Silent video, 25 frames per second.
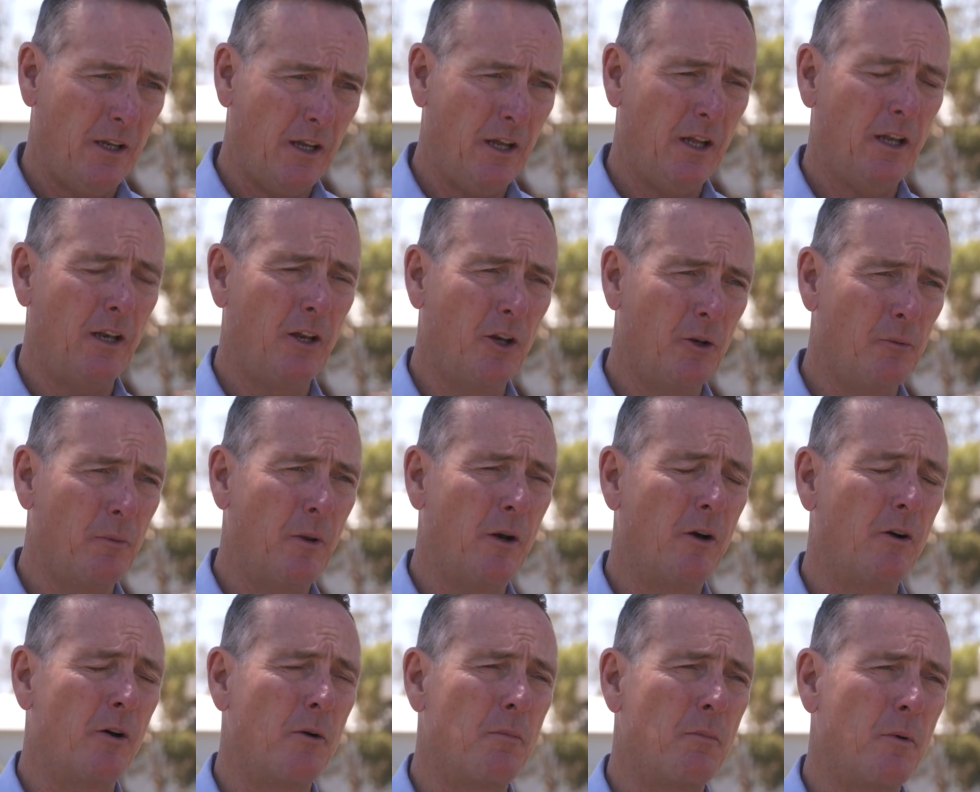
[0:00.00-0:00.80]
a little
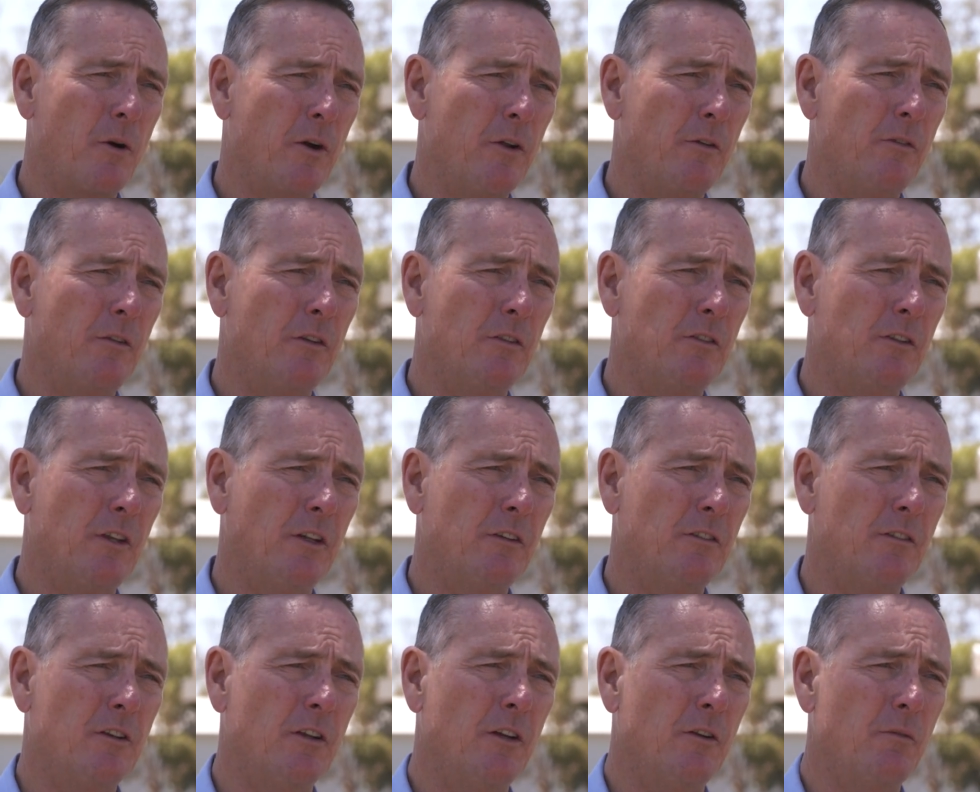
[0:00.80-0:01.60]
bit of reprieve in
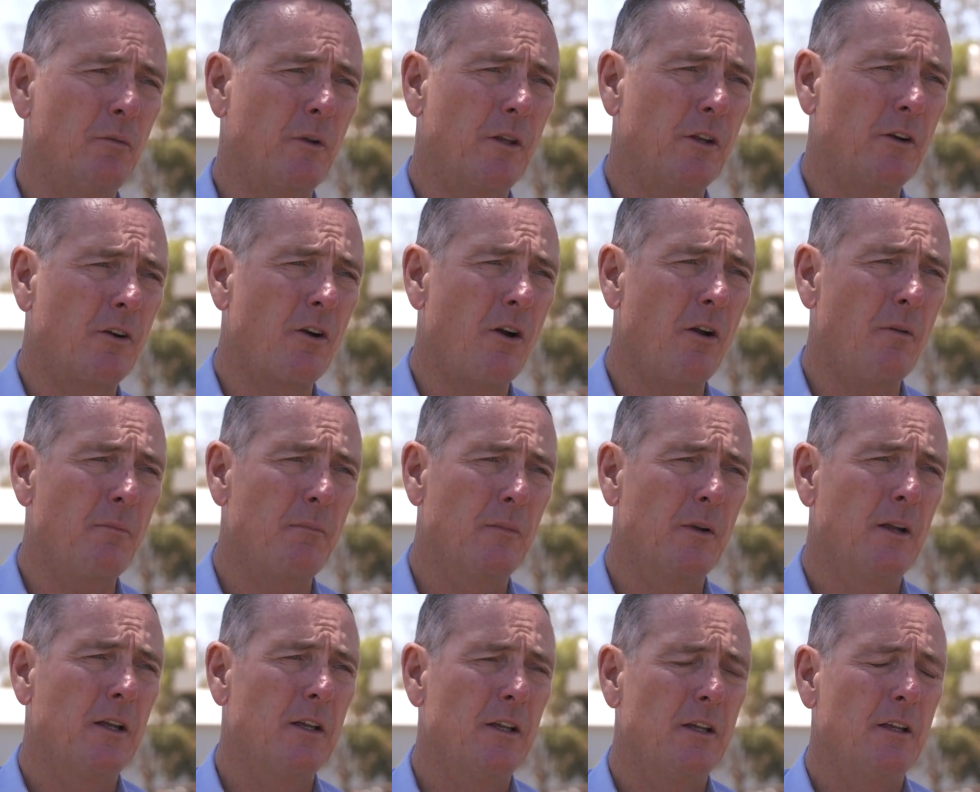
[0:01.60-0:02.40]
sixteen with a crop,
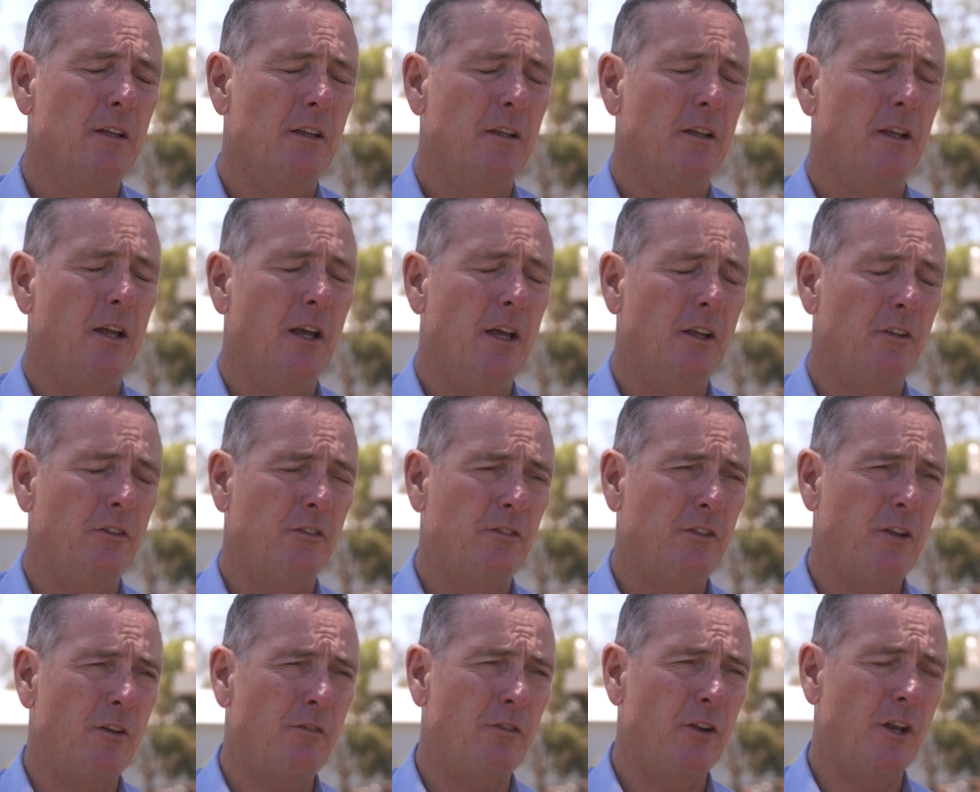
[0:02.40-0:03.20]
uh,
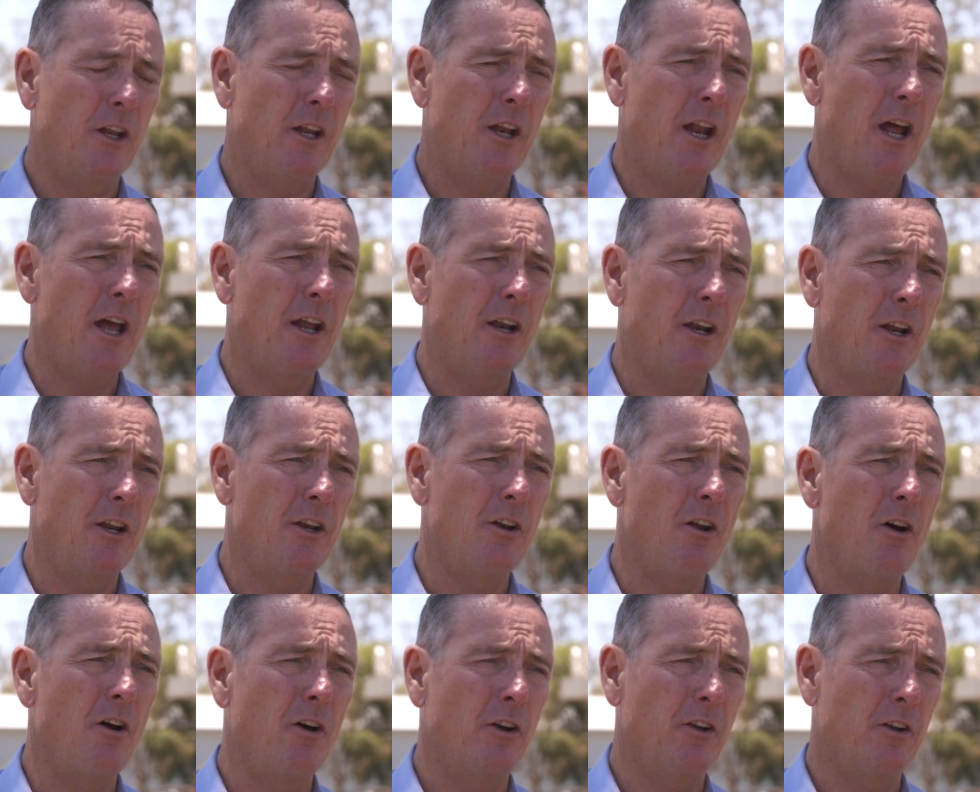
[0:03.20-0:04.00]
seventeen, eighteen,
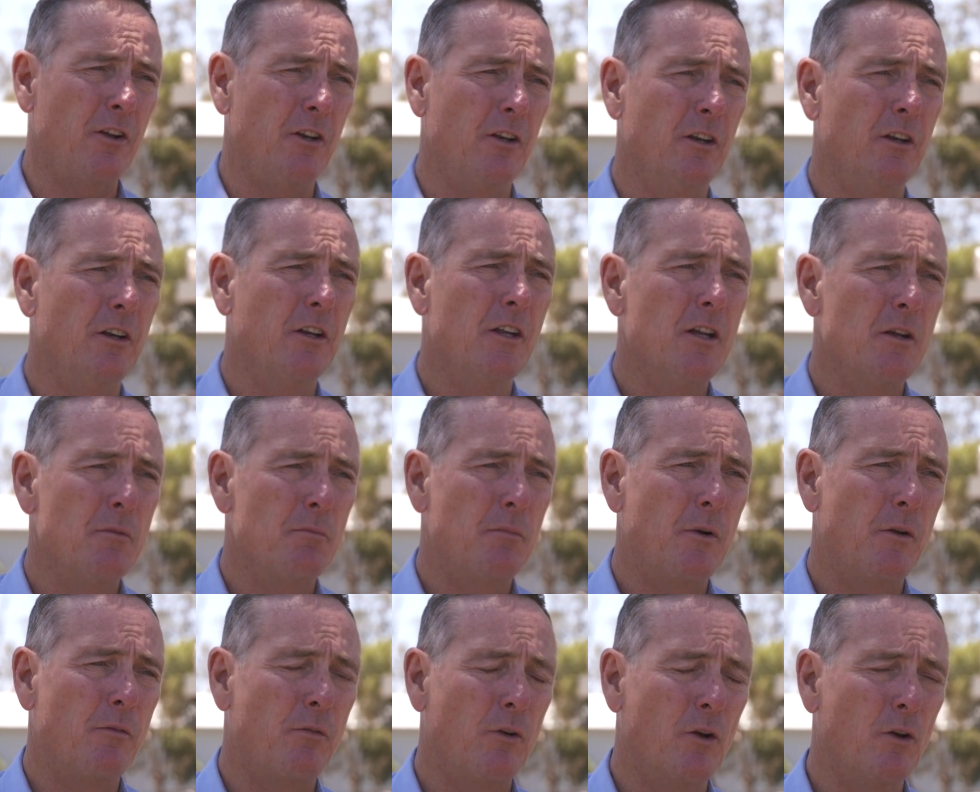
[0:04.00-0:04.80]
nineteen.
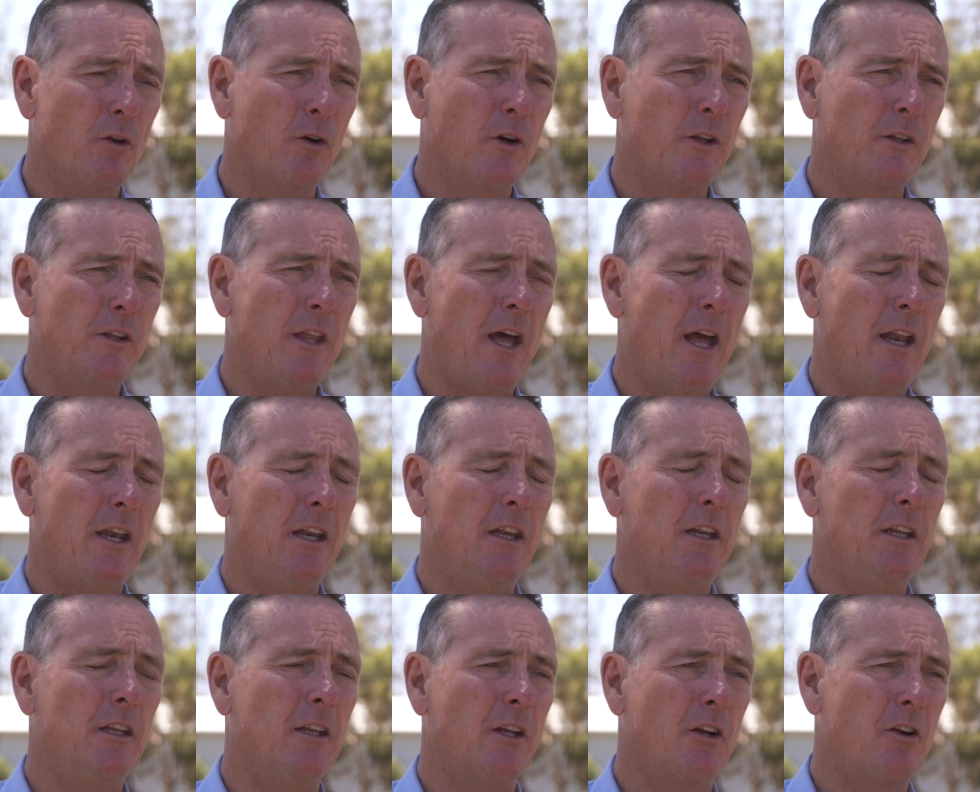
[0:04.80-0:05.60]
But if we look at that
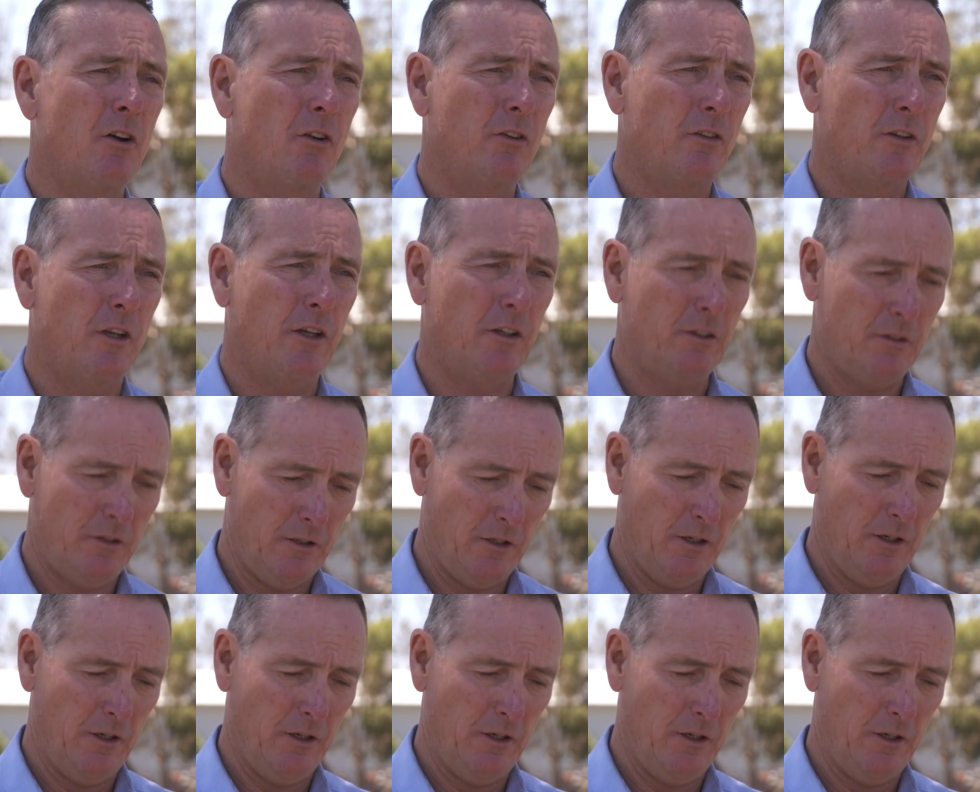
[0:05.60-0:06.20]
in the context,